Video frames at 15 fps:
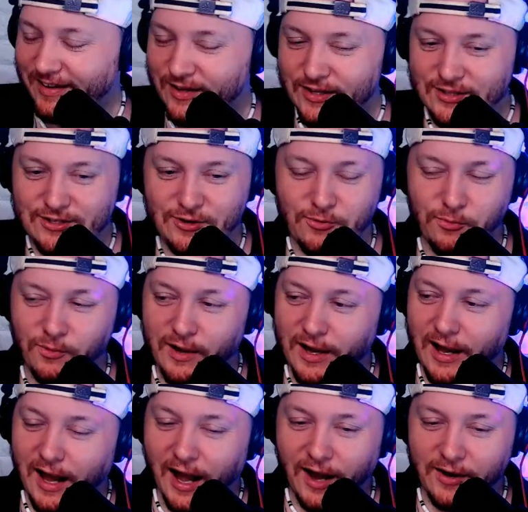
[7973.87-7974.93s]
Dude,
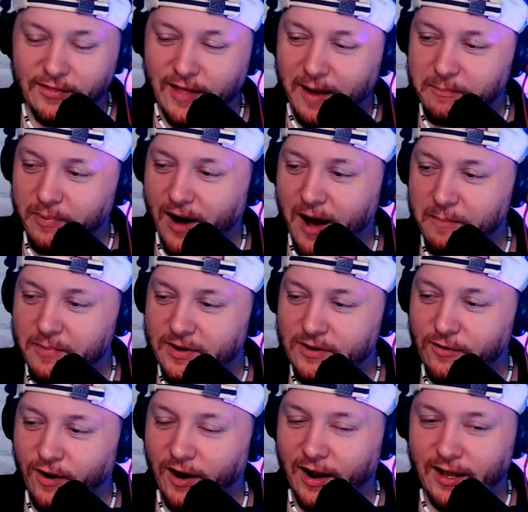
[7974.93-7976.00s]
how did that pop into
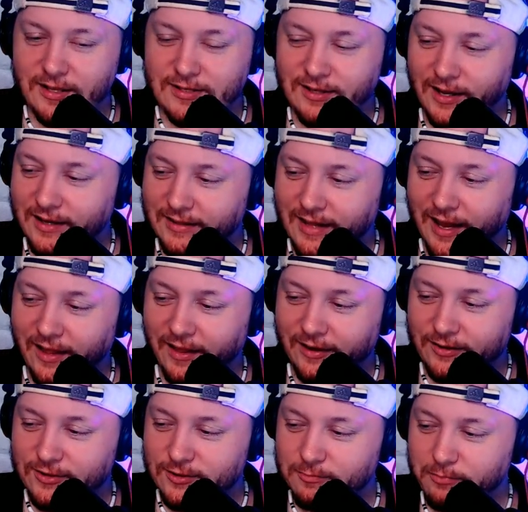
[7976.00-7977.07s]
our heads like that? Like,
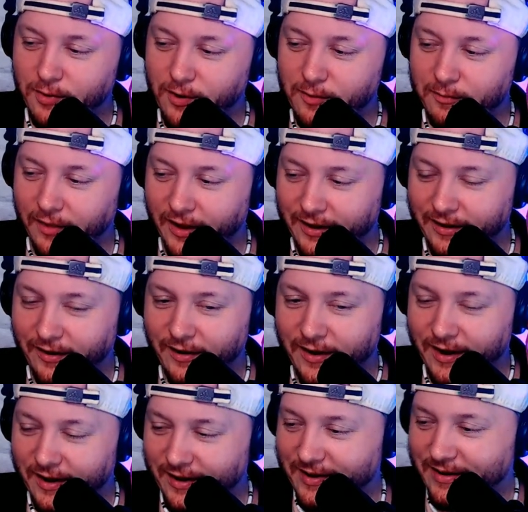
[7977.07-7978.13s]
just boom, like, oh, yeah.